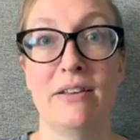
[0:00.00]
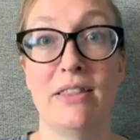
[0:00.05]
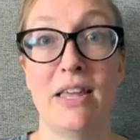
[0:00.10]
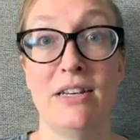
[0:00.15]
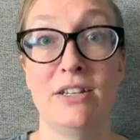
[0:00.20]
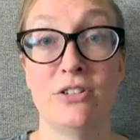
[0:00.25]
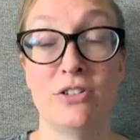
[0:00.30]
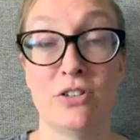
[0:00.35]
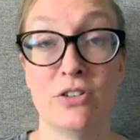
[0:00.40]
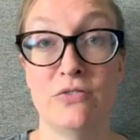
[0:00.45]
They
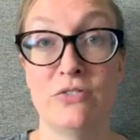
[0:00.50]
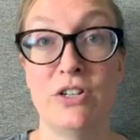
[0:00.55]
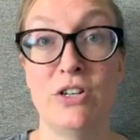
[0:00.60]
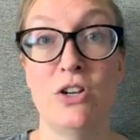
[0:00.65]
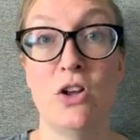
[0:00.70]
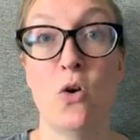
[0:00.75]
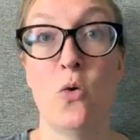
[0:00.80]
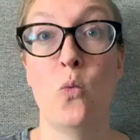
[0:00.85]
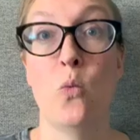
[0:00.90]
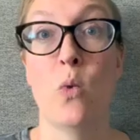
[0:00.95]
deserve to
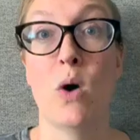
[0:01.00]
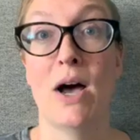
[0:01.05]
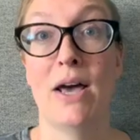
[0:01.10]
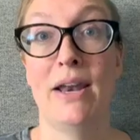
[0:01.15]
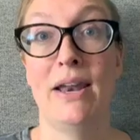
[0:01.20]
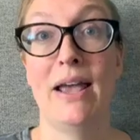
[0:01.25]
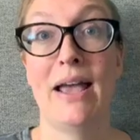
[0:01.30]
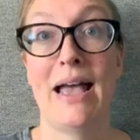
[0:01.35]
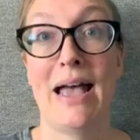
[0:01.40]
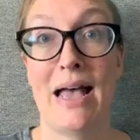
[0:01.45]
know
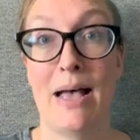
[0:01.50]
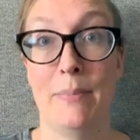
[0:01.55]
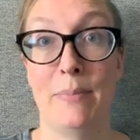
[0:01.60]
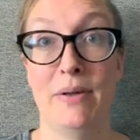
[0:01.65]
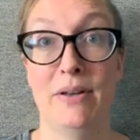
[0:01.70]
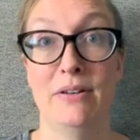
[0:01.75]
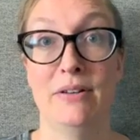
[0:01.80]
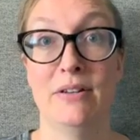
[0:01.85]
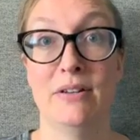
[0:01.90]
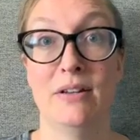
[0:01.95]
what
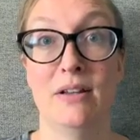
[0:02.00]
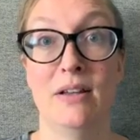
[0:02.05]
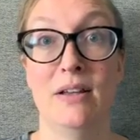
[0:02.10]
happened.